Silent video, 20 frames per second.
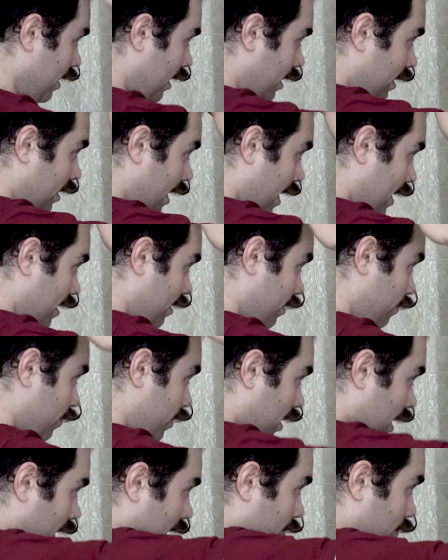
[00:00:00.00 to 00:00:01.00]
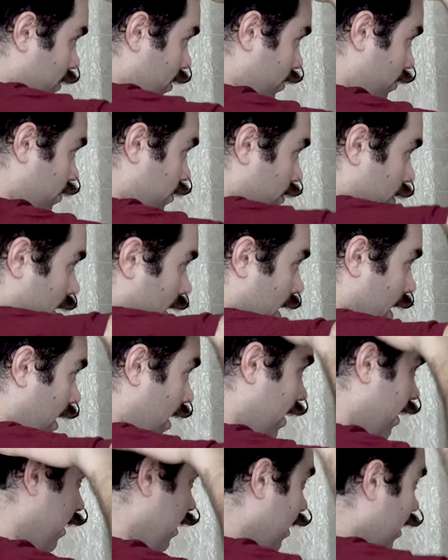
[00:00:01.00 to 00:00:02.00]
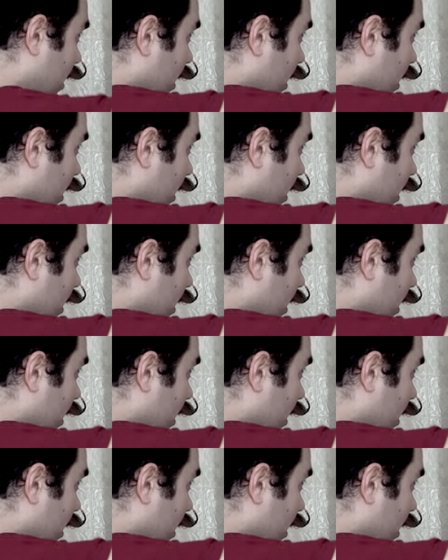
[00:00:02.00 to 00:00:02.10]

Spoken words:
it's had some time to dry.